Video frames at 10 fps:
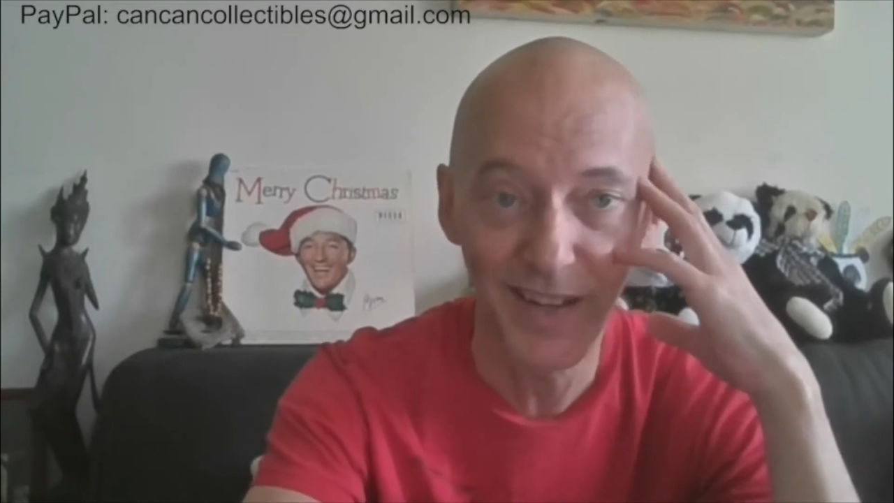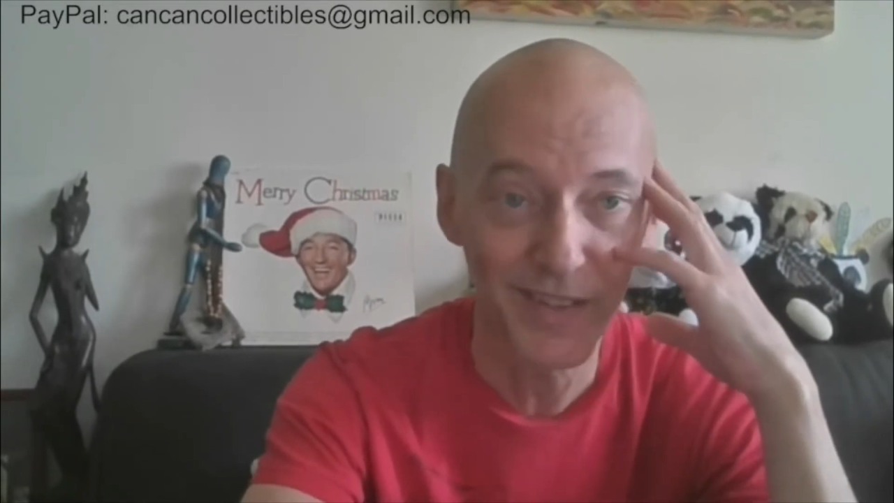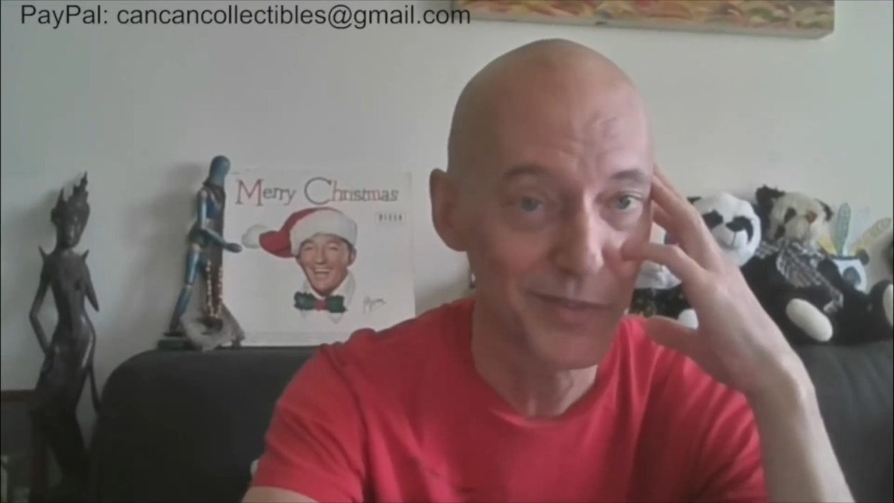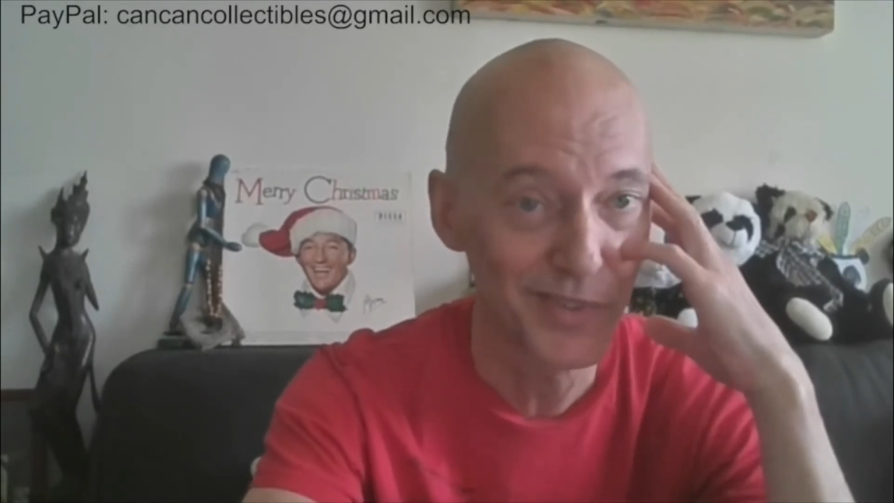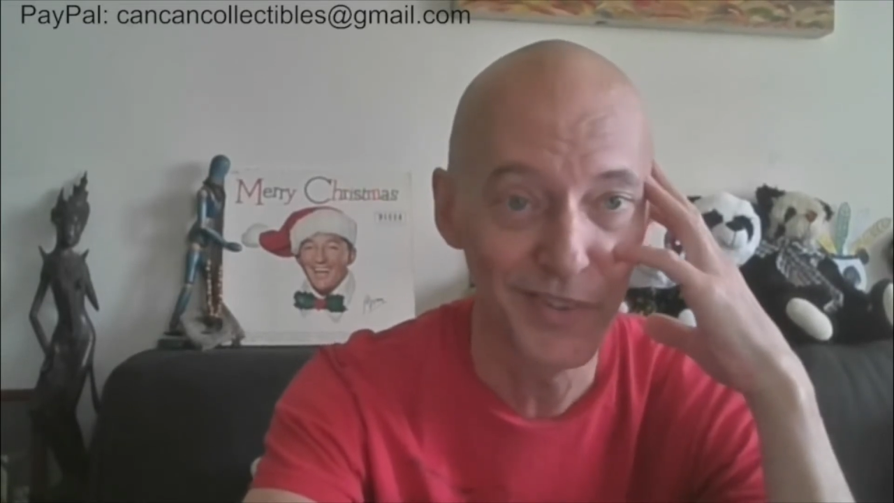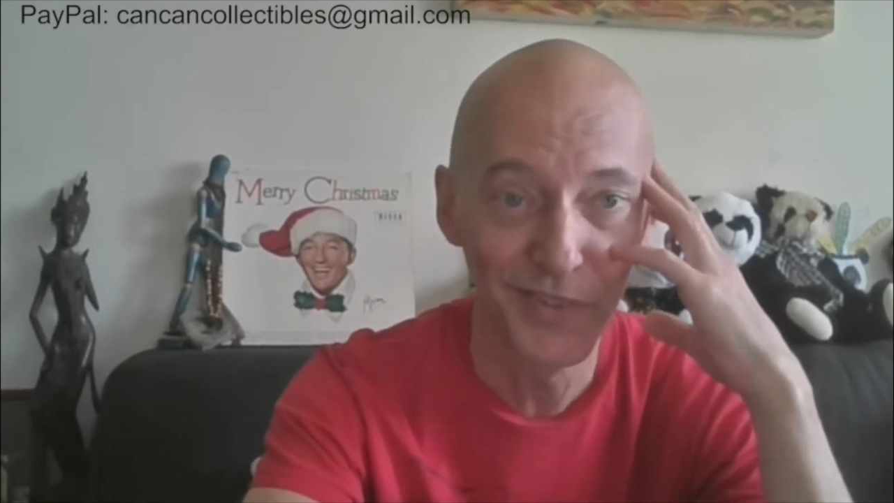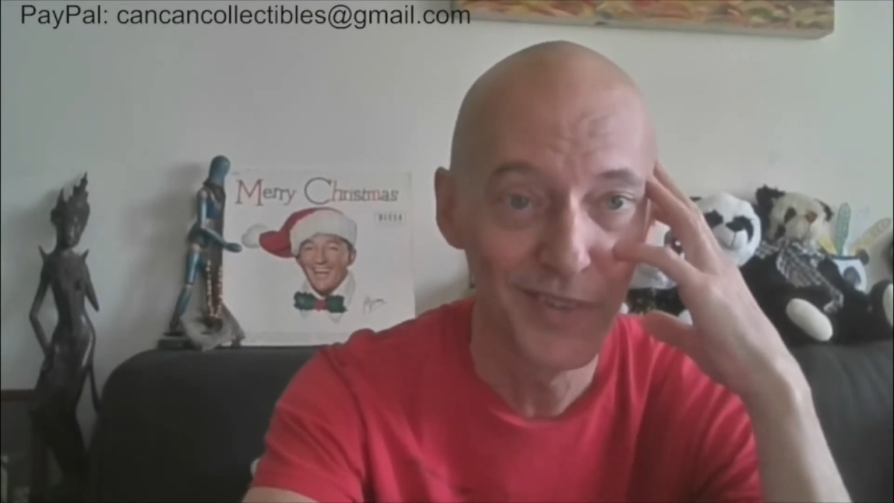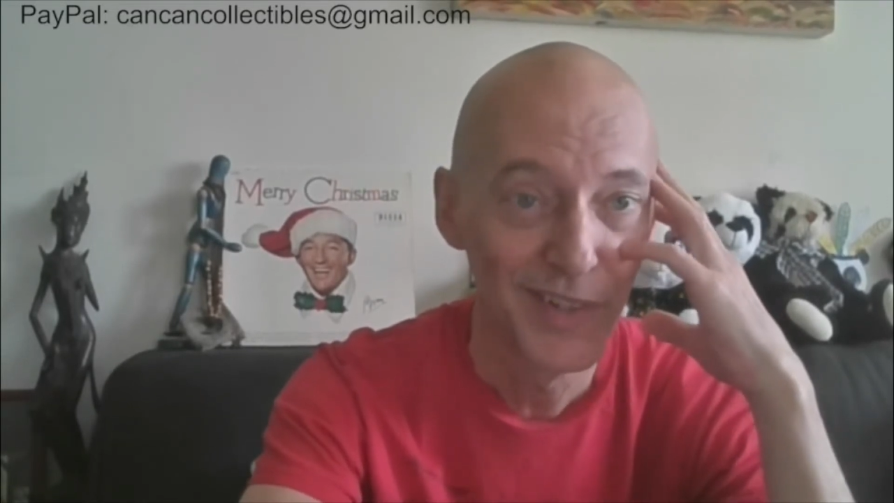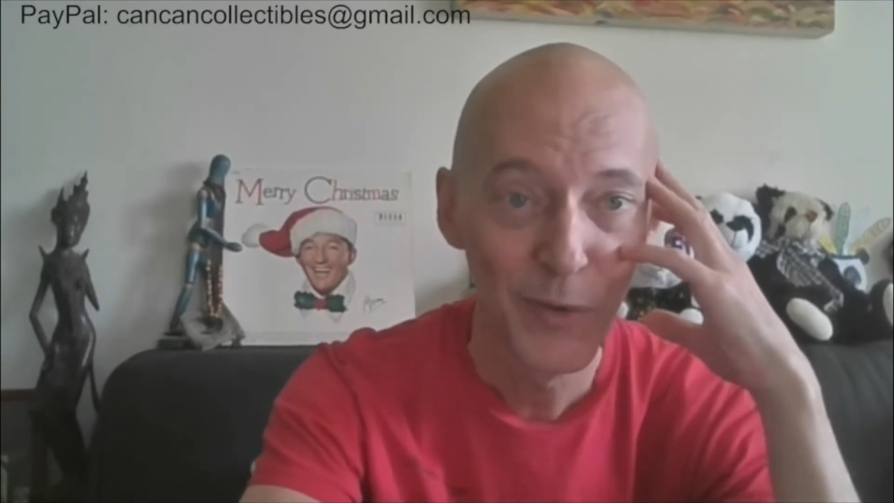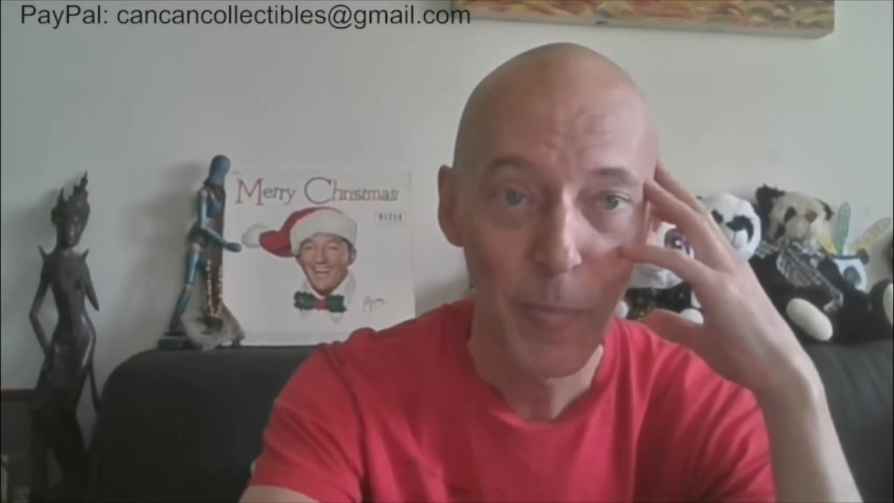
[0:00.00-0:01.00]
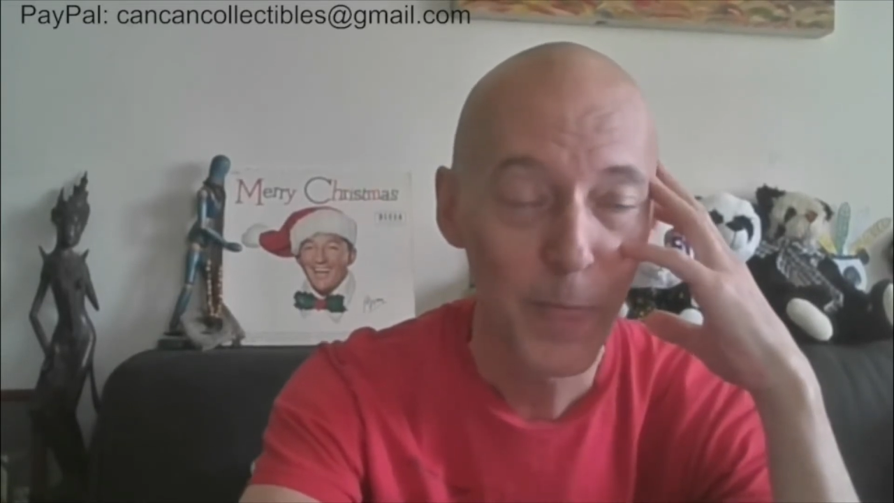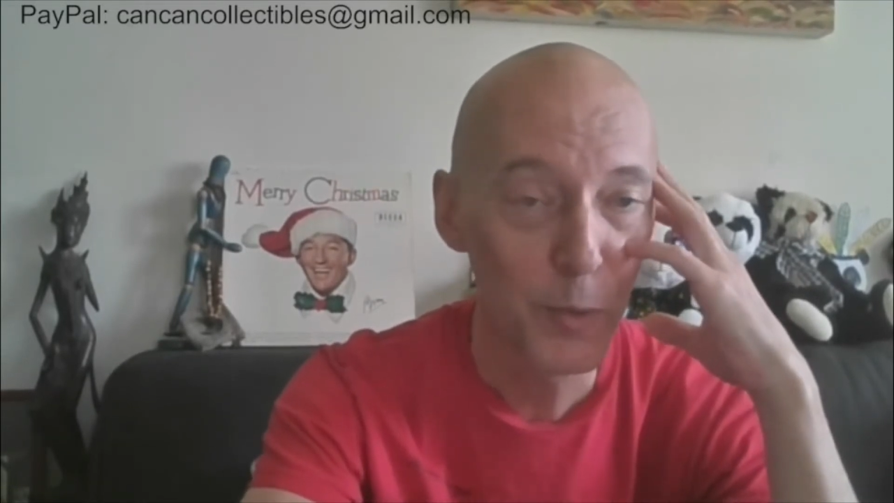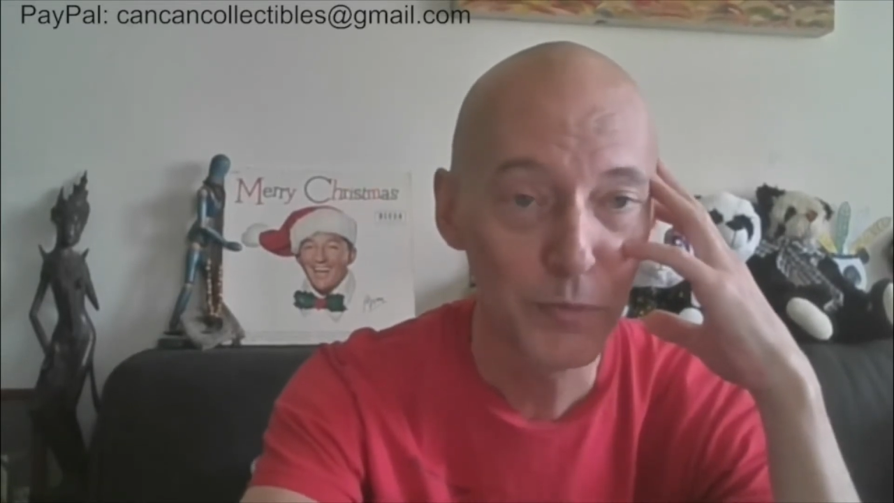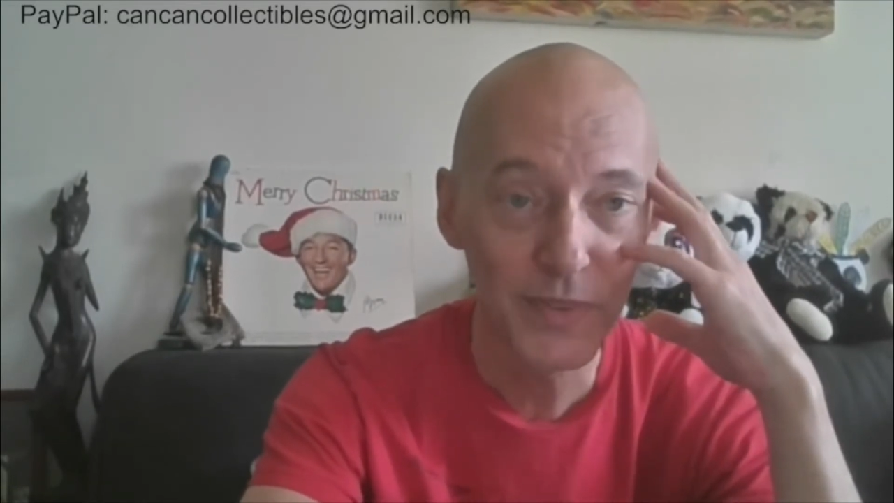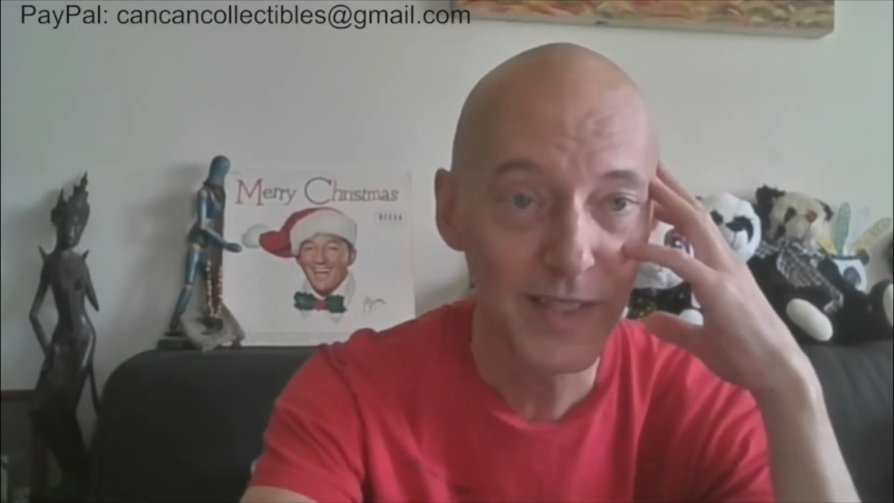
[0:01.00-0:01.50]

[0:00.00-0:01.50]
I don't know. Hopefully